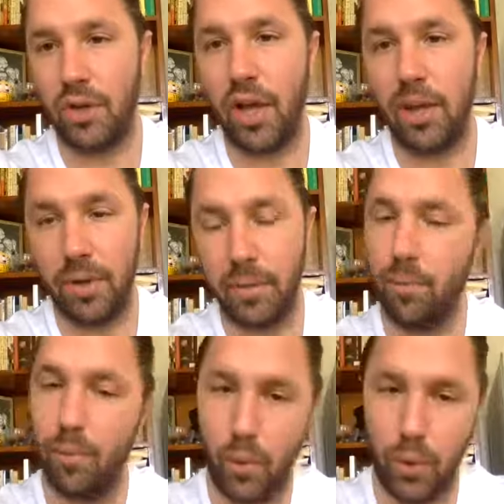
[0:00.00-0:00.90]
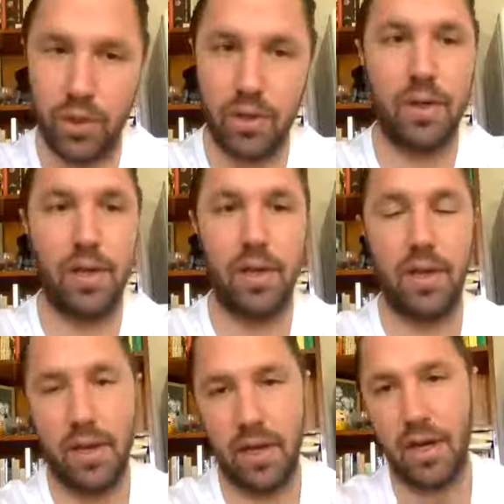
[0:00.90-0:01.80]
Lad, but more
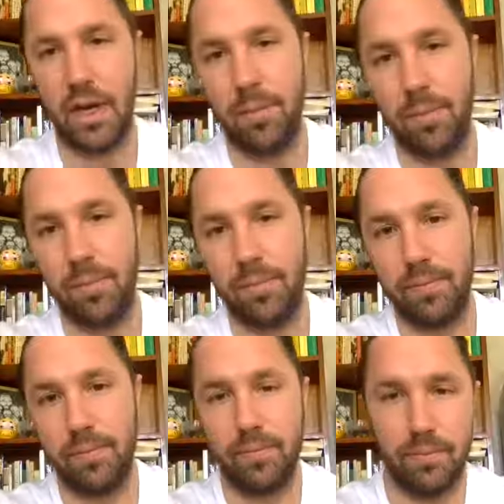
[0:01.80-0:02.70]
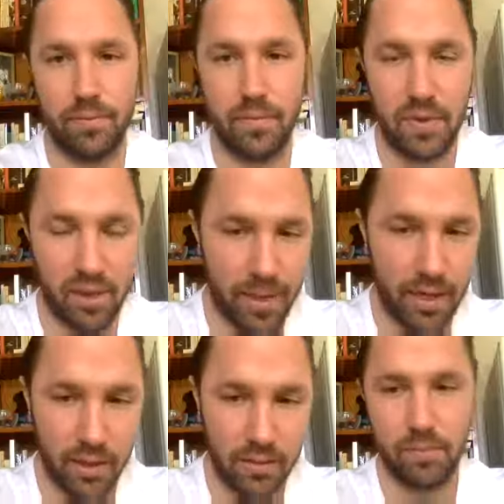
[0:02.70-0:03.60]
the
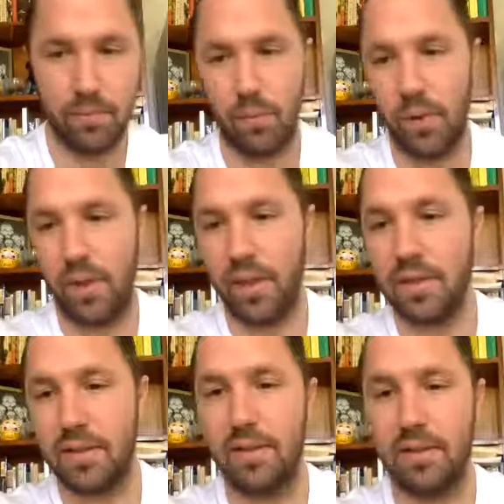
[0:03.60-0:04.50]
better with this.